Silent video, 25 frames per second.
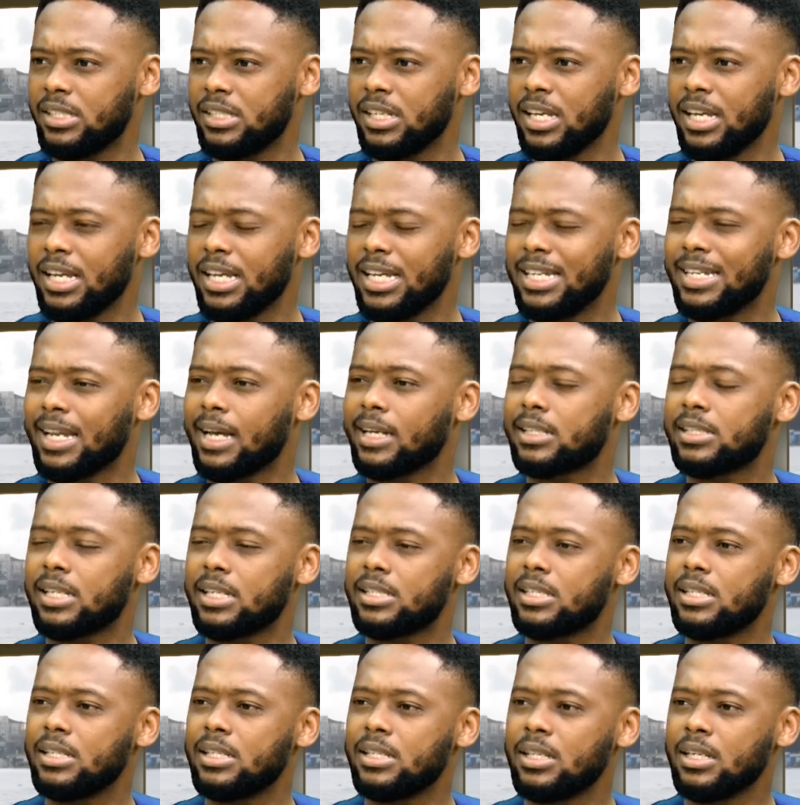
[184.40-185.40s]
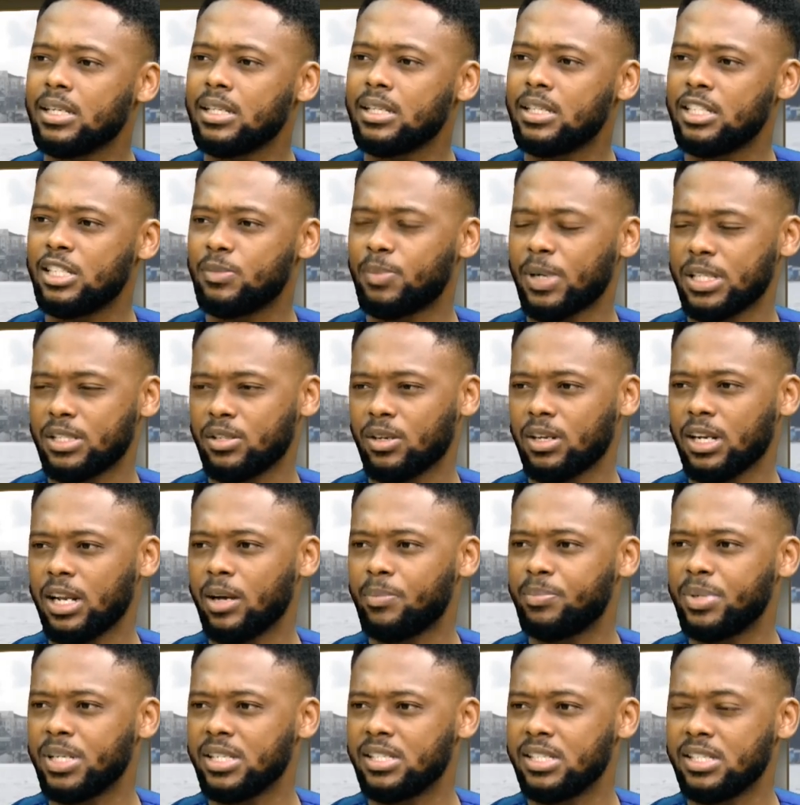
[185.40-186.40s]
in accessing these particular
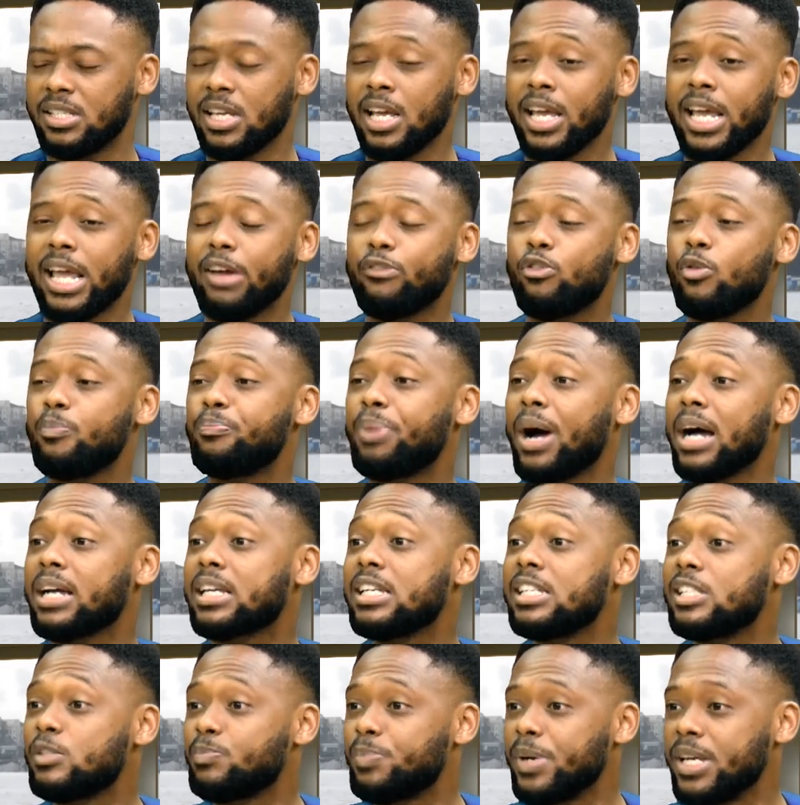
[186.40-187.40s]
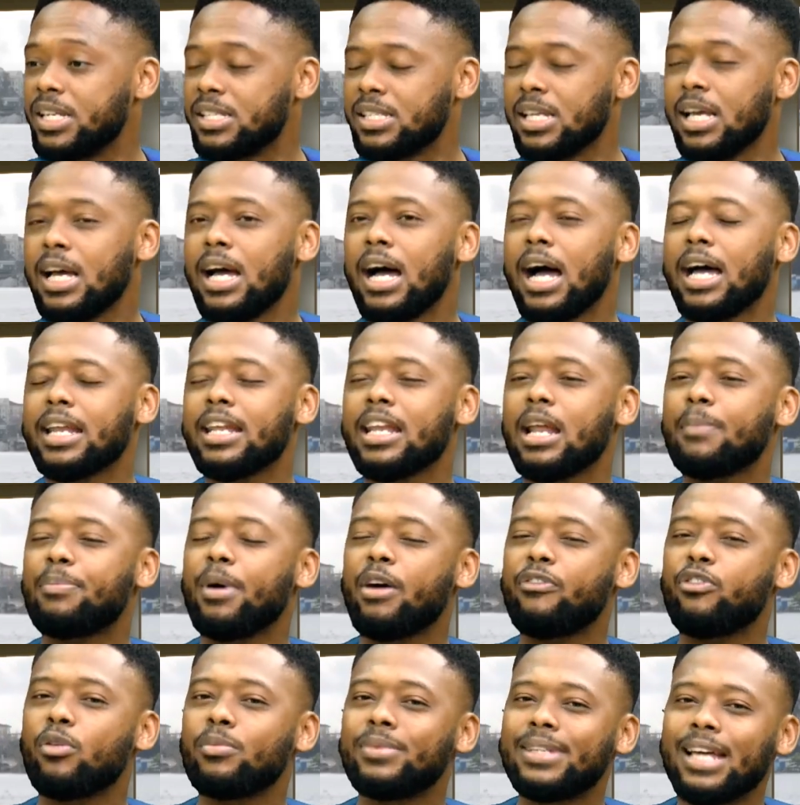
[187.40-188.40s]
places. Even parking space. And then apart
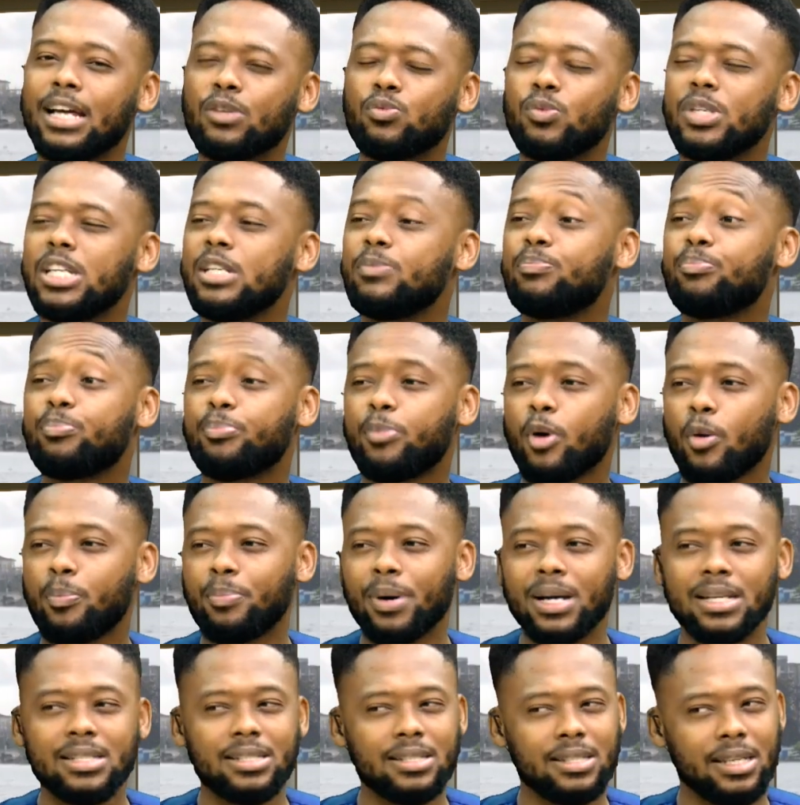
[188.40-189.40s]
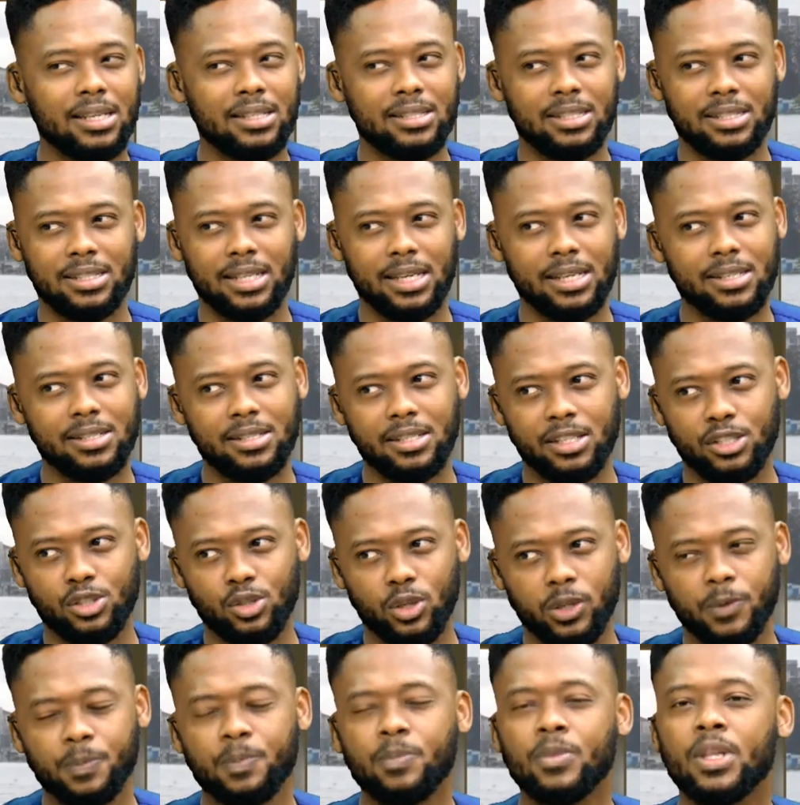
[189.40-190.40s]
from that, we need proper sensitization.
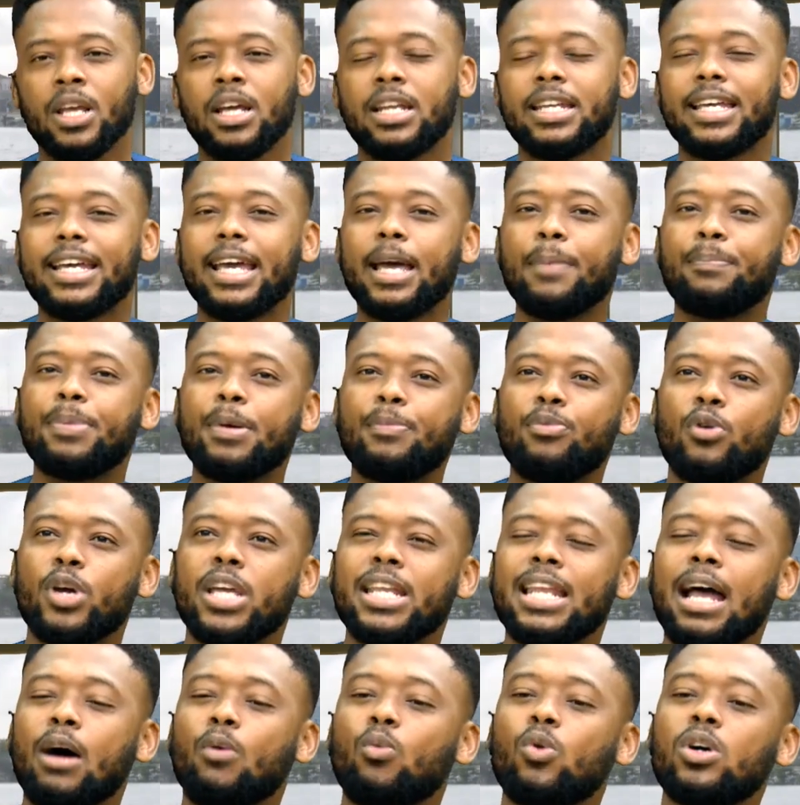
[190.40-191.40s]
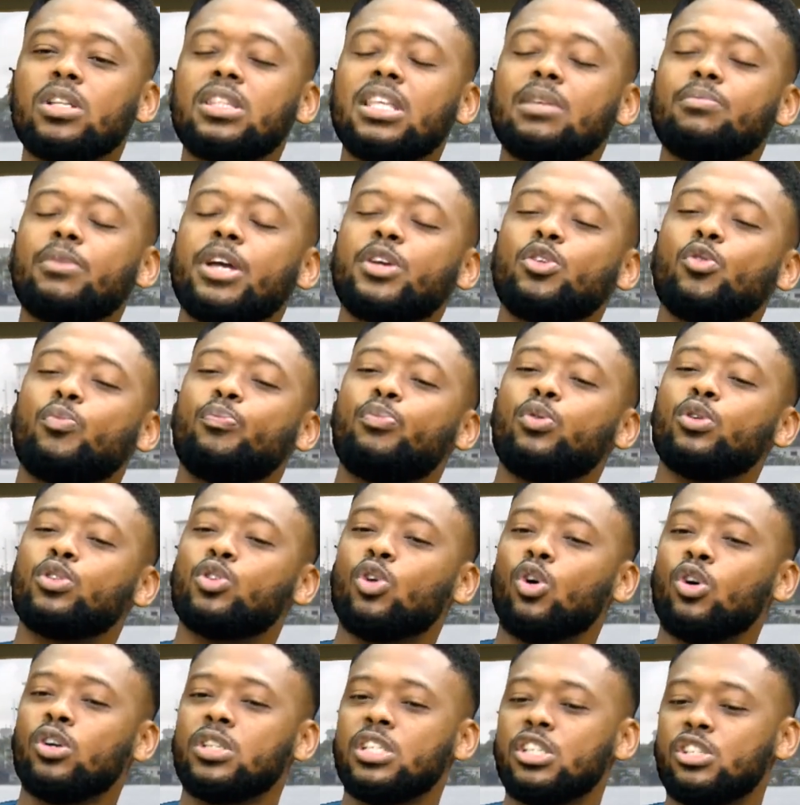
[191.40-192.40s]
They get people. Now, one thing make you put
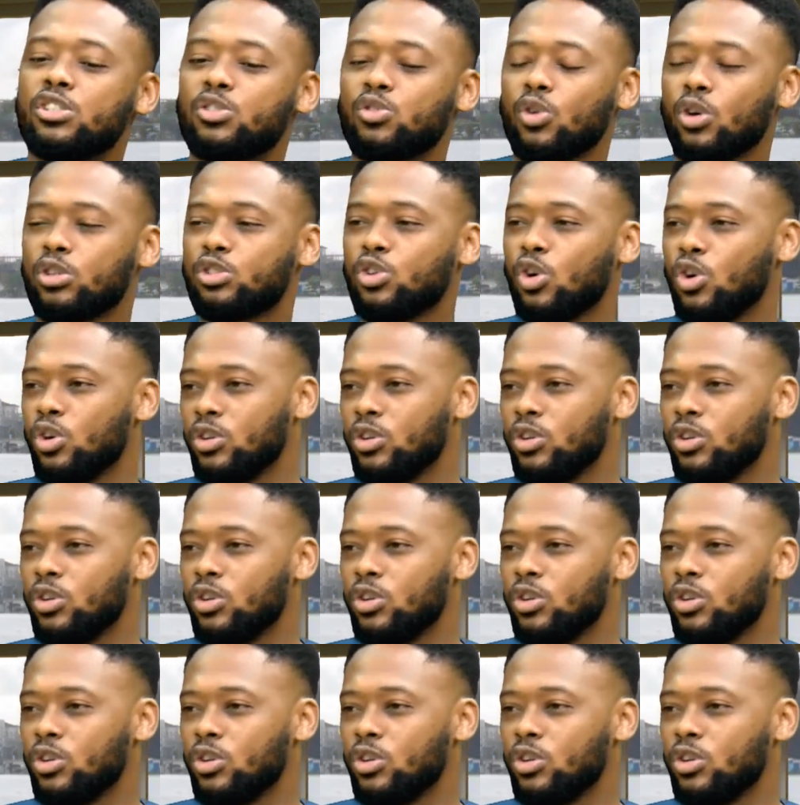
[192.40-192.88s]
all this structure on